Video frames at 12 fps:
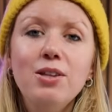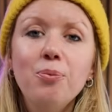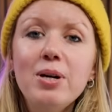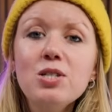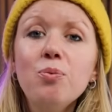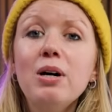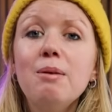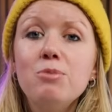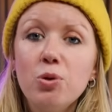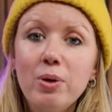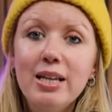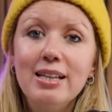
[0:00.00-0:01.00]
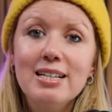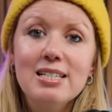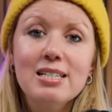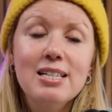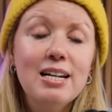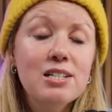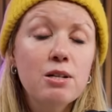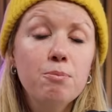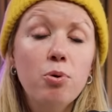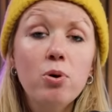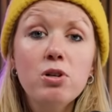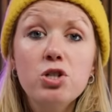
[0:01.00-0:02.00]
And the reason why I'm doing this is that it's
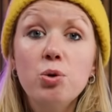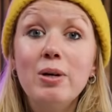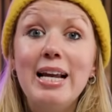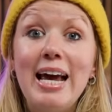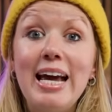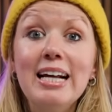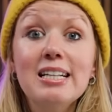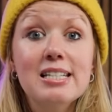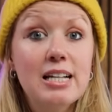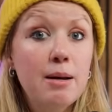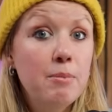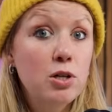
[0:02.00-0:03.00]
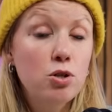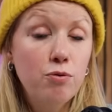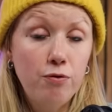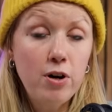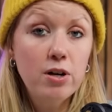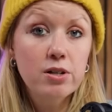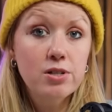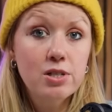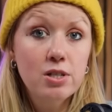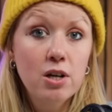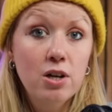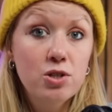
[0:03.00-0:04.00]
important to enhance the image
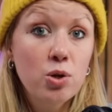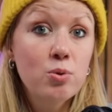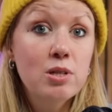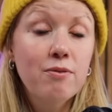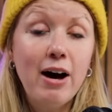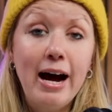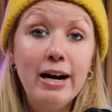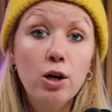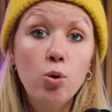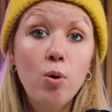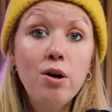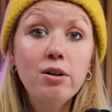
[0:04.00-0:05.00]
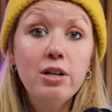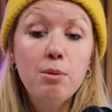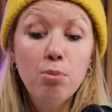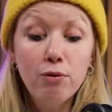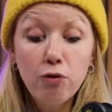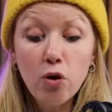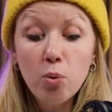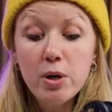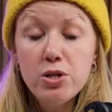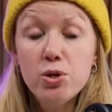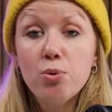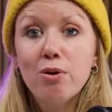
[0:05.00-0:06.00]
first so it's of higher quality before
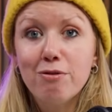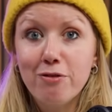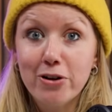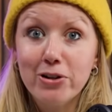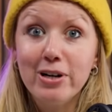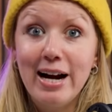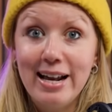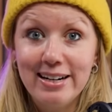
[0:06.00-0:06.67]
we do further